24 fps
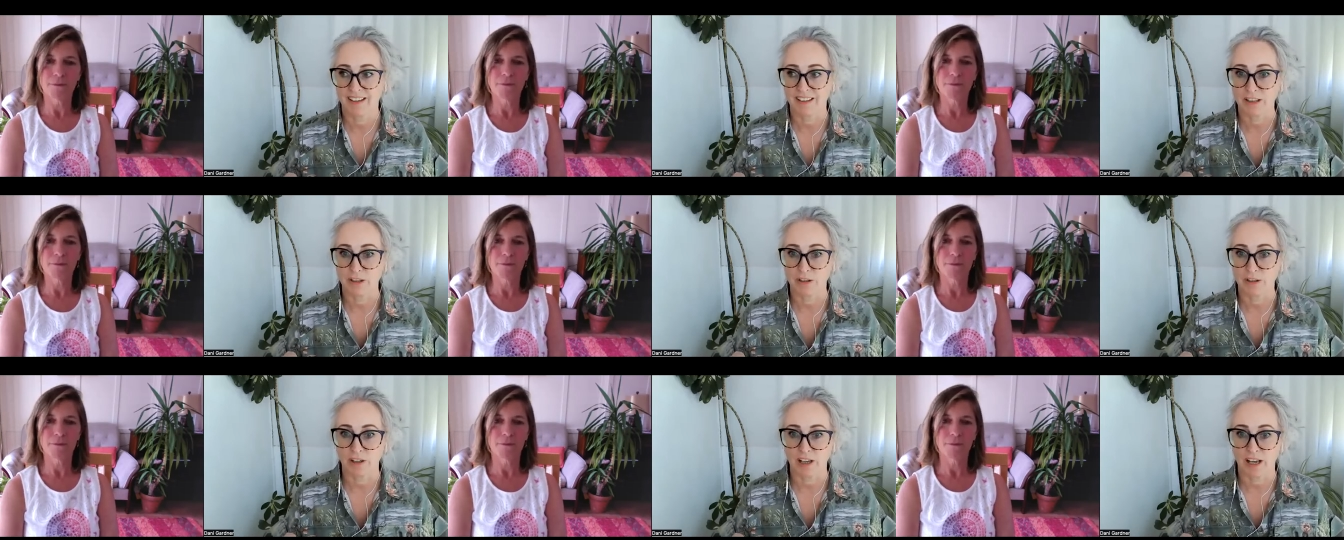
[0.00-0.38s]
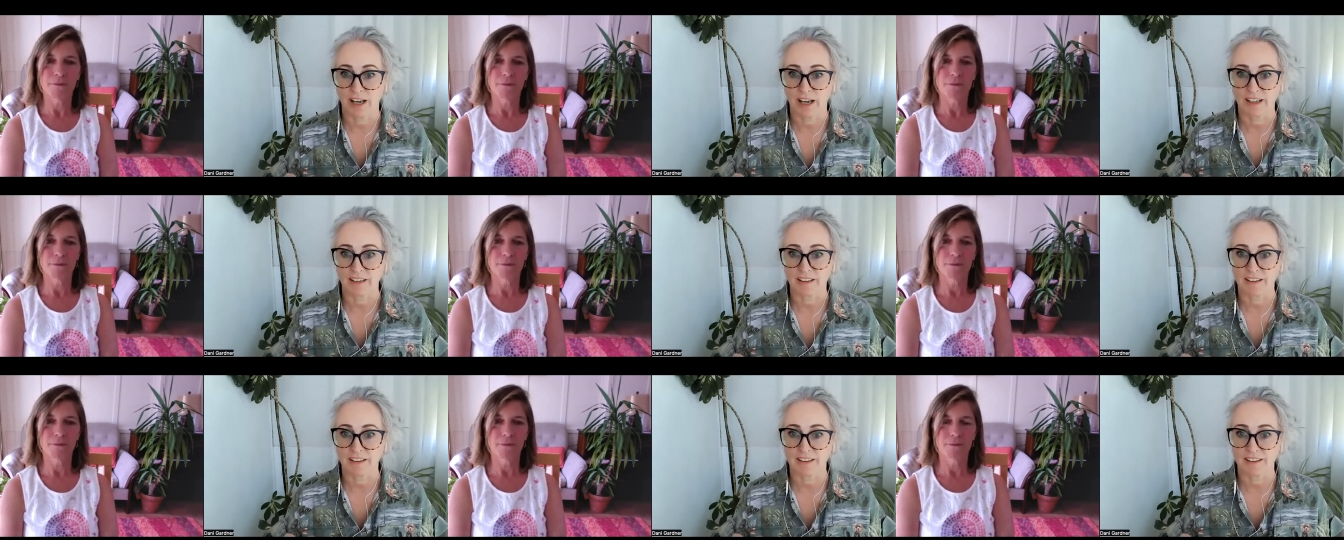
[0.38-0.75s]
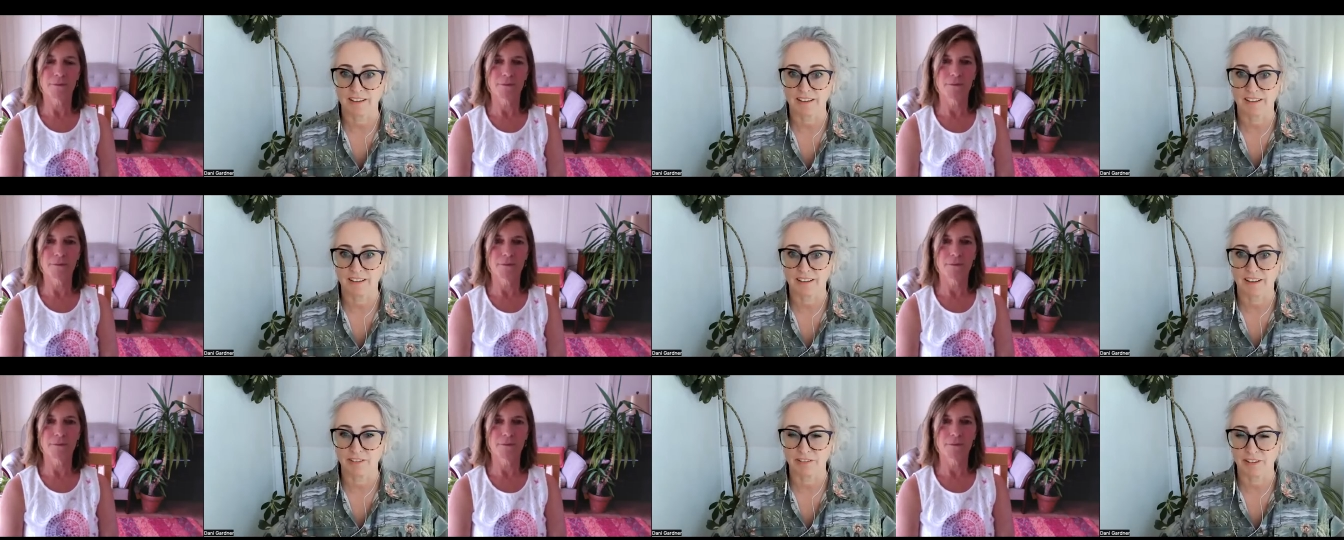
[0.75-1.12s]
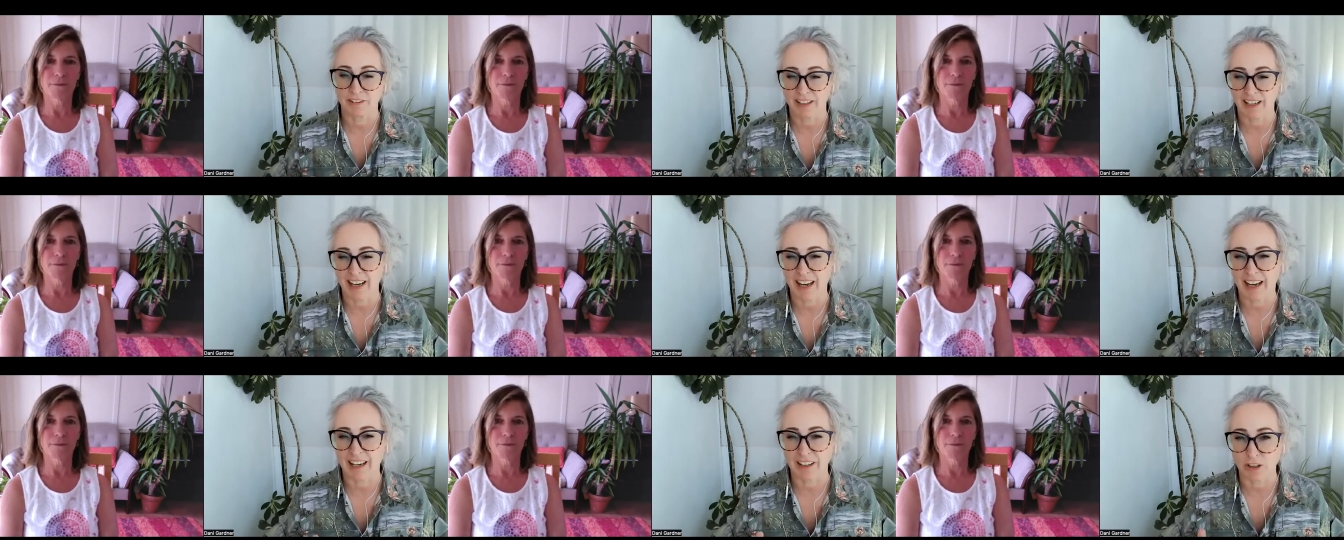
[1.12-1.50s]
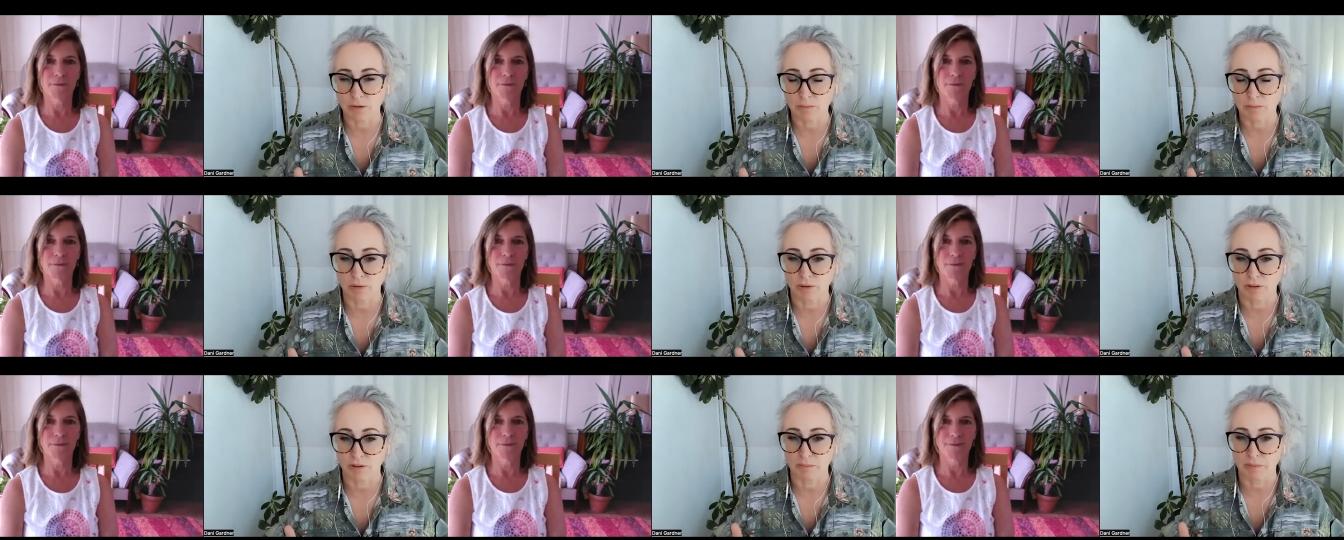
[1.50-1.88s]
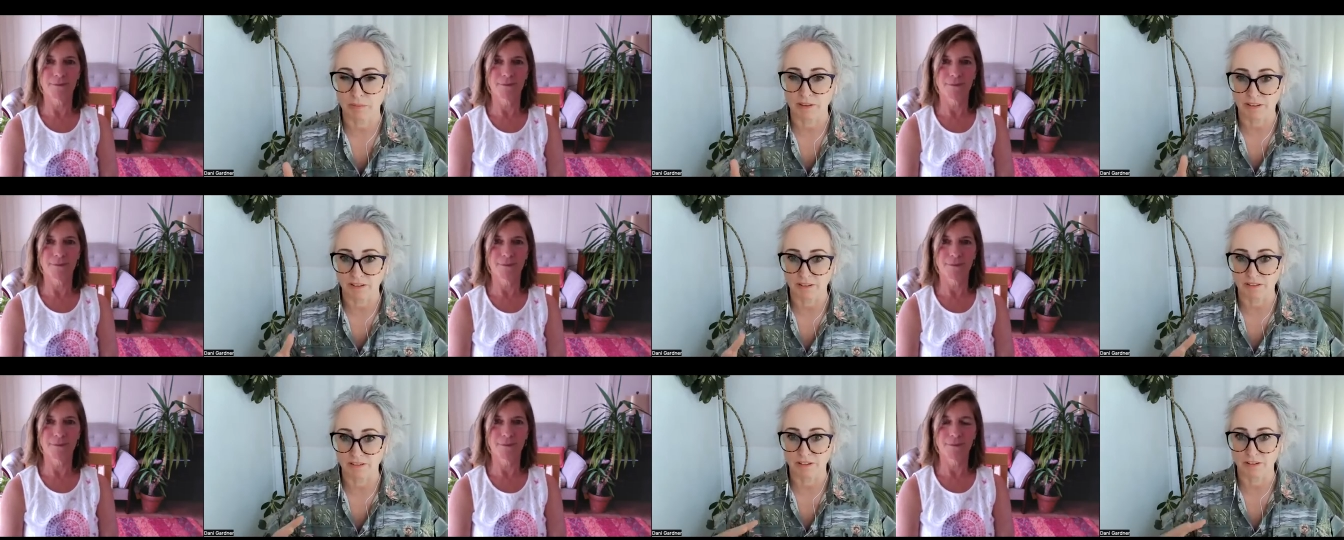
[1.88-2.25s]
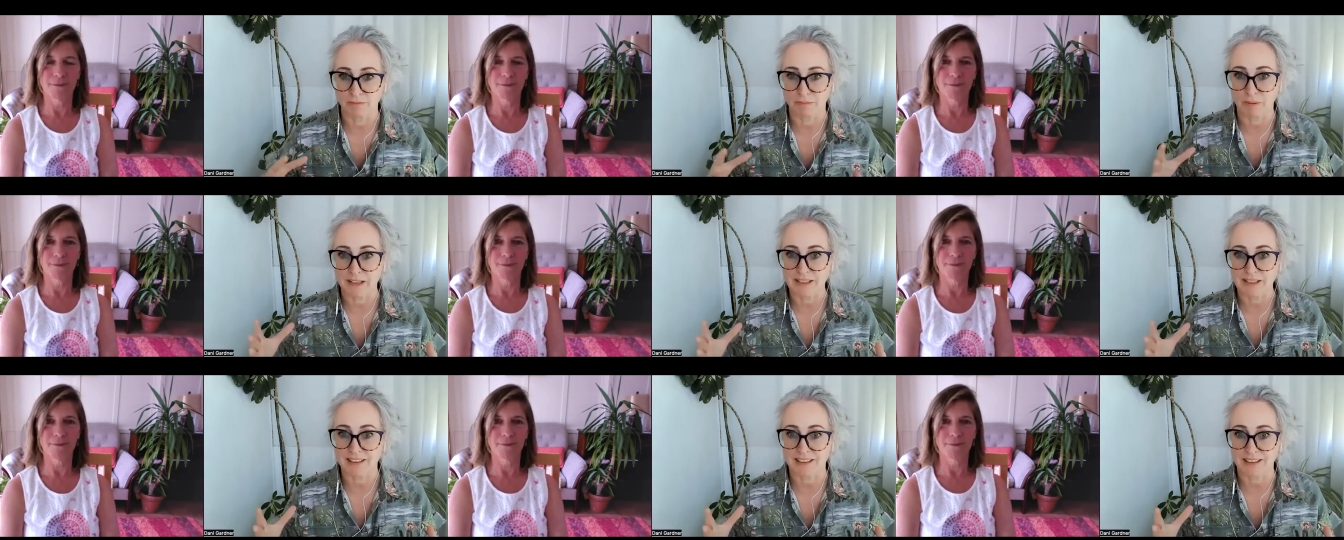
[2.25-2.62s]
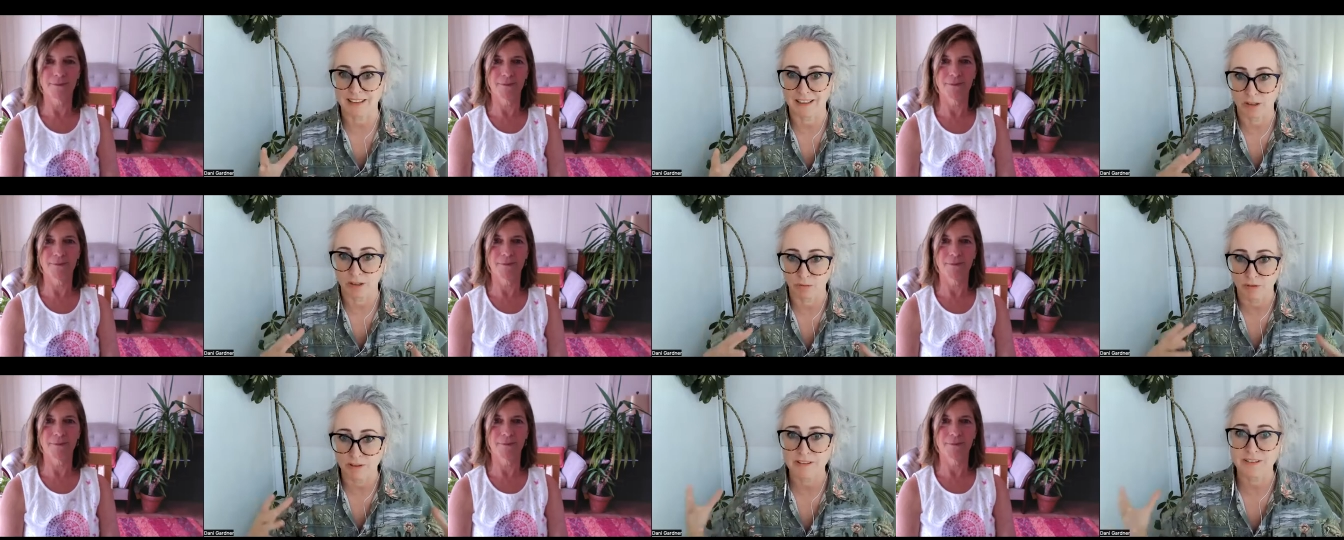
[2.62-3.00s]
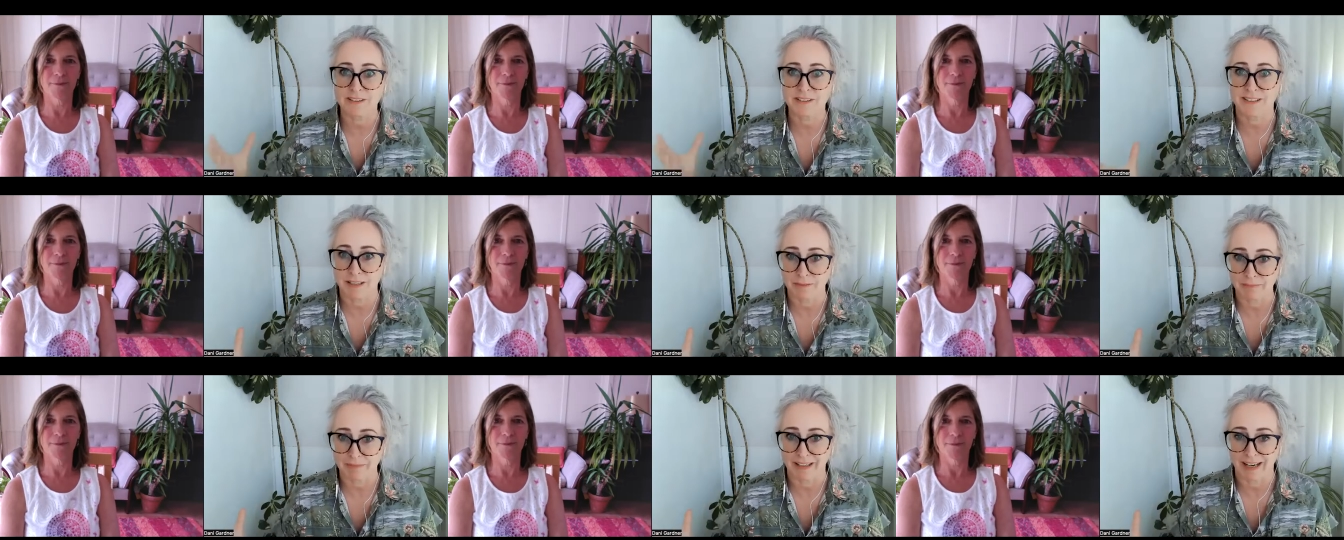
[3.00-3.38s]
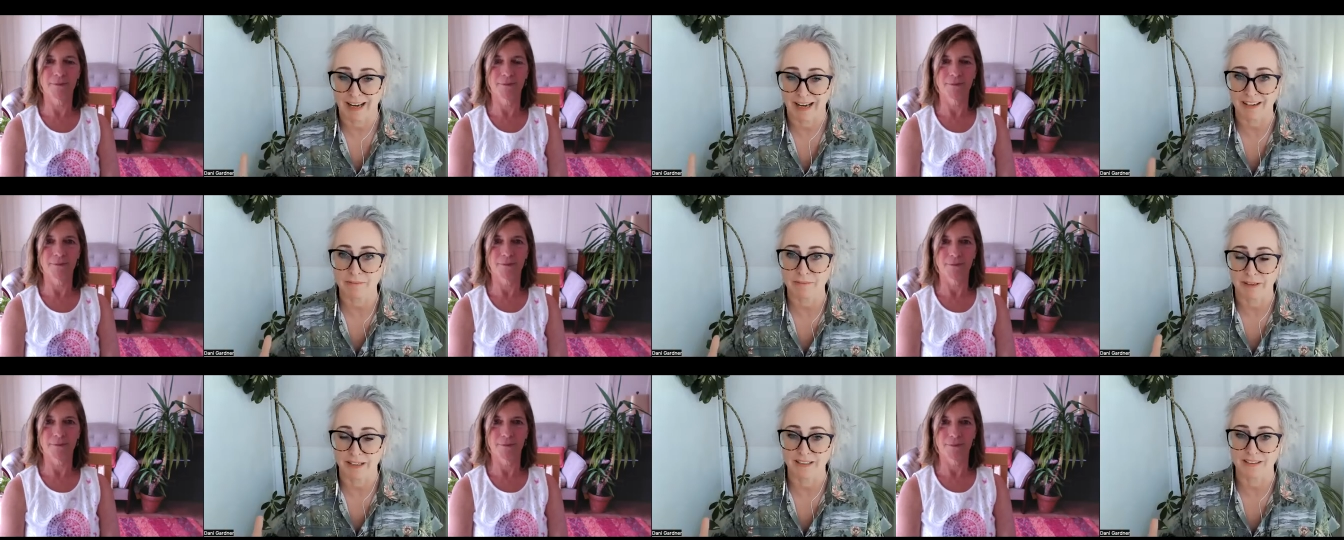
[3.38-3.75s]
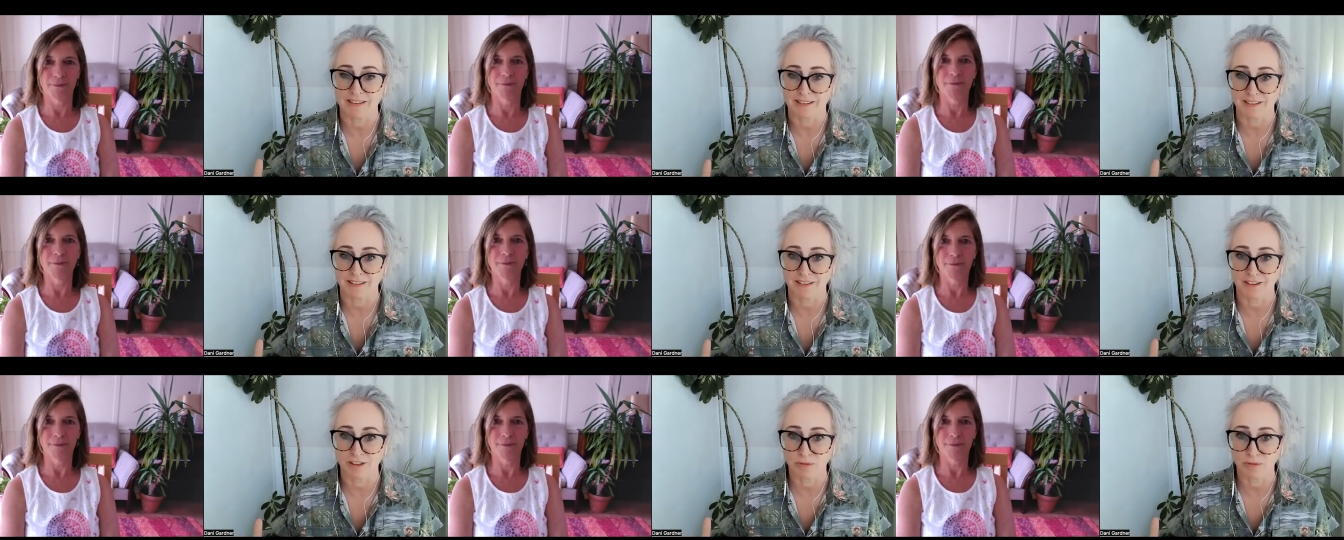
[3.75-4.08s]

Speaker 1: you're like, I forget how you put it, but you, you basically you want to see me animated.